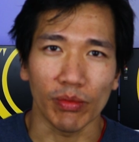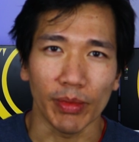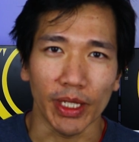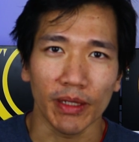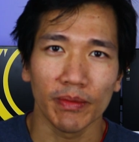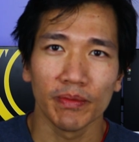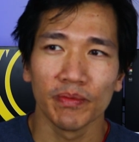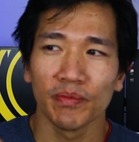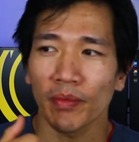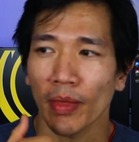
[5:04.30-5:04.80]
for
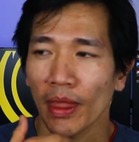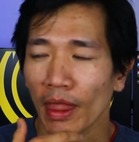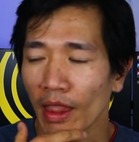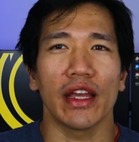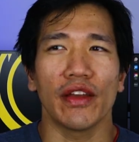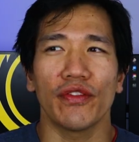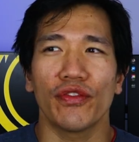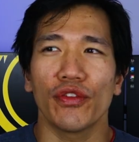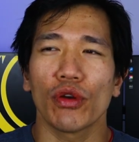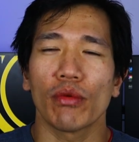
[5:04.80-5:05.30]
me.
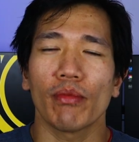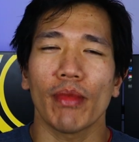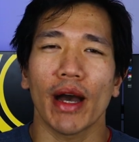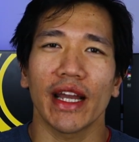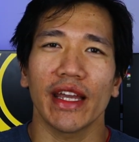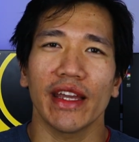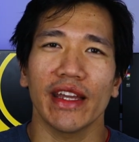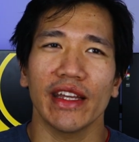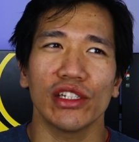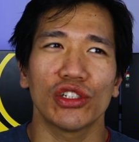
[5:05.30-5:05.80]
If you're
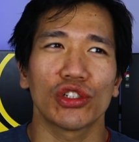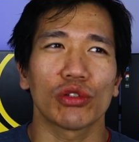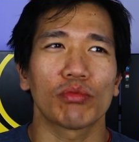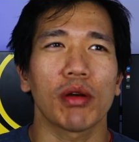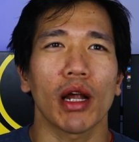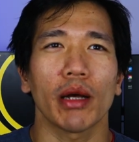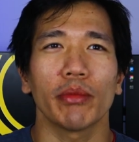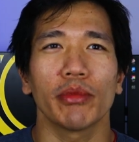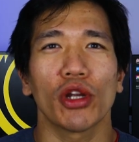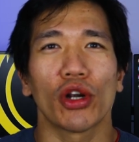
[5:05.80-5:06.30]
my age, you're
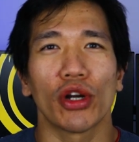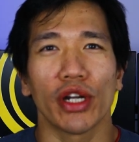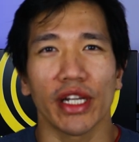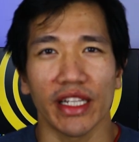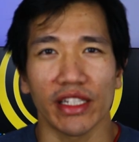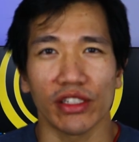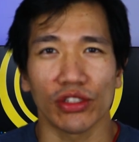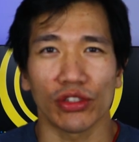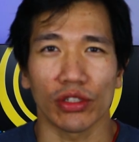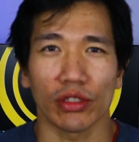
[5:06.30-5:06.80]
probably
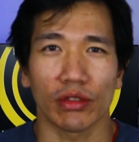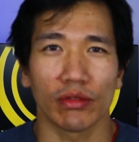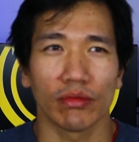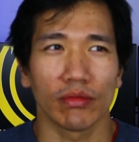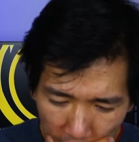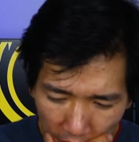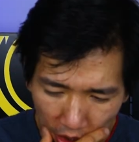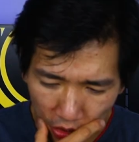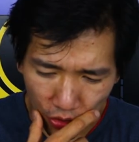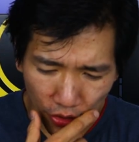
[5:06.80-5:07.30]
already injured.
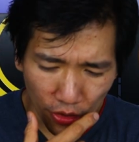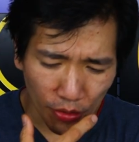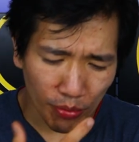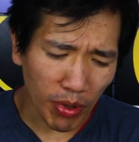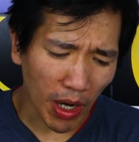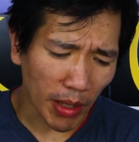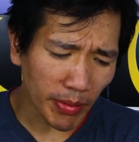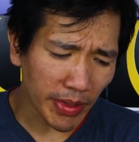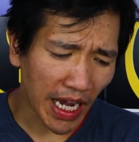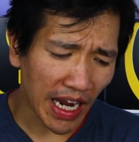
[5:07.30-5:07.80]
You
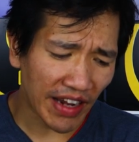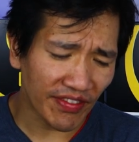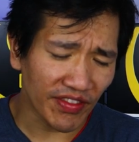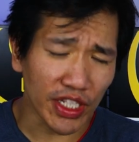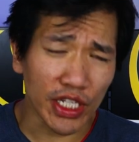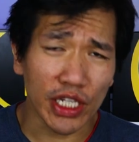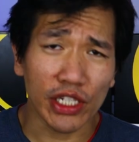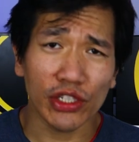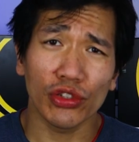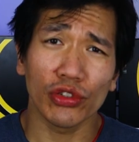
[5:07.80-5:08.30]
probably have
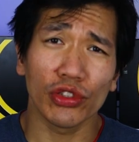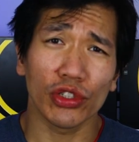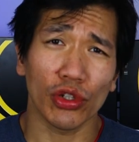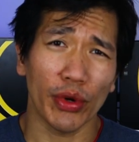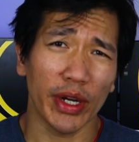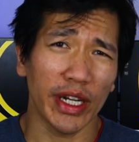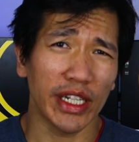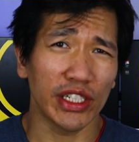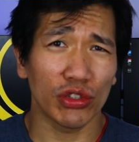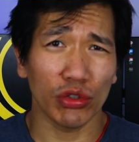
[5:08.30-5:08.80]
knee issues
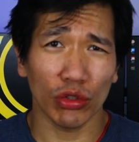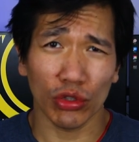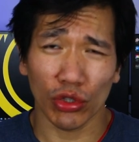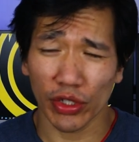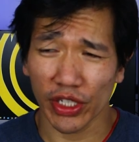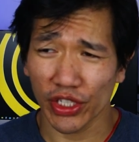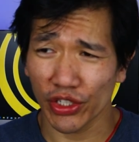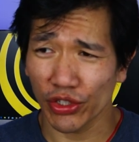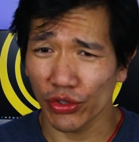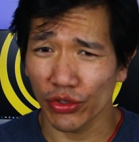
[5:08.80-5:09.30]
already,
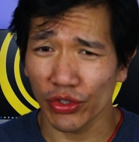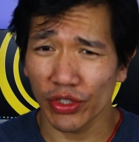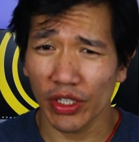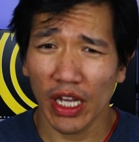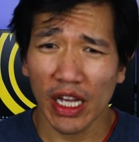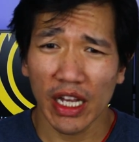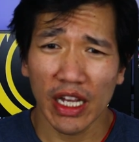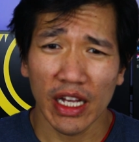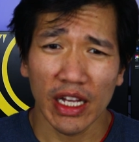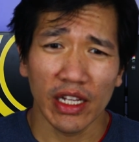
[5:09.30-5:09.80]
shoulder issues.
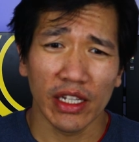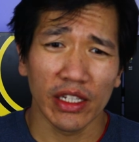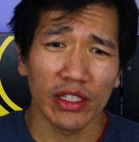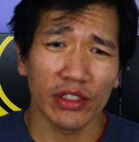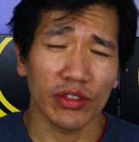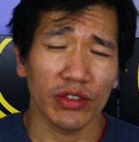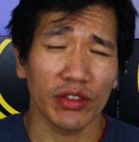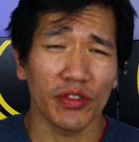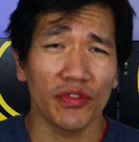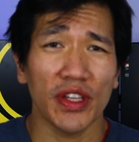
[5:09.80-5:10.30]

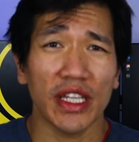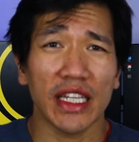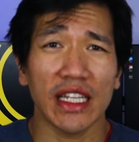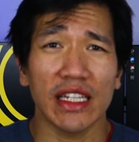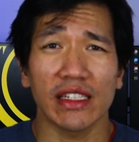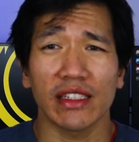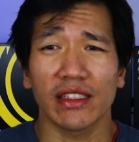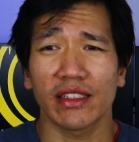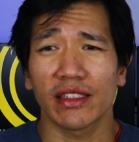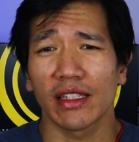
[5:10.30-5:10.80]
So the thing
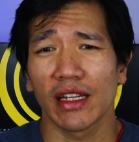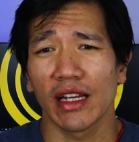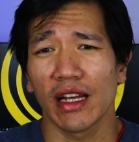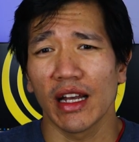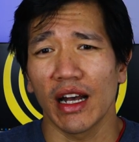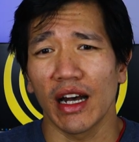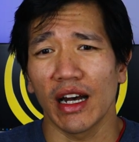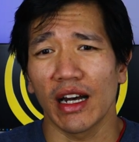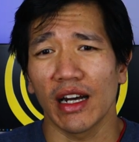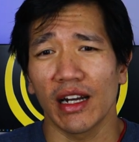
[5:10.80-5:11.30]
is,
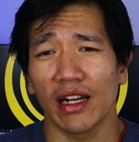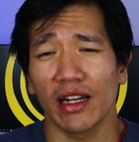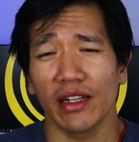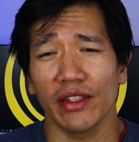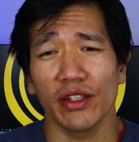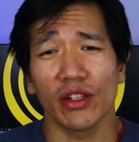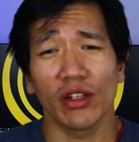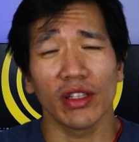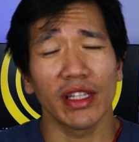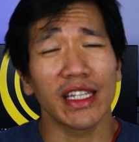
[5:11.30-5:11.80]

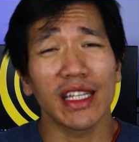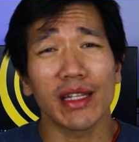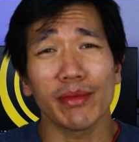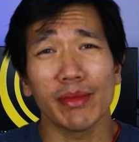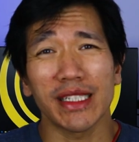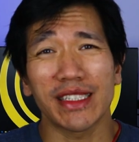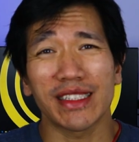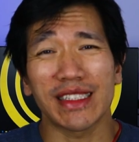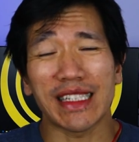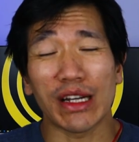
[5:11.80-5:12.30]
uh, you know,
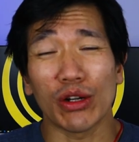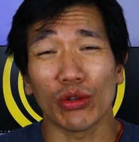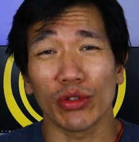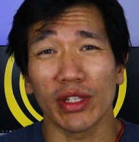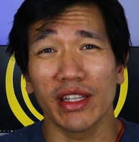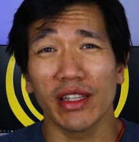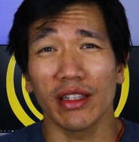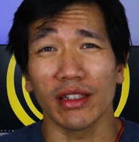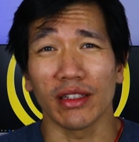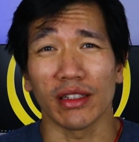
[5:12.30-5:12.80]
ligaments, they
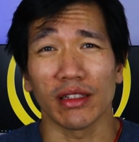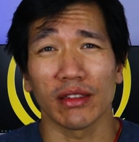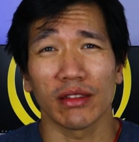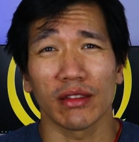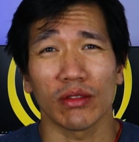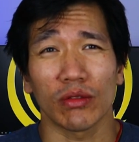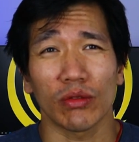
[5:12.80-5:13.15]
don't heal.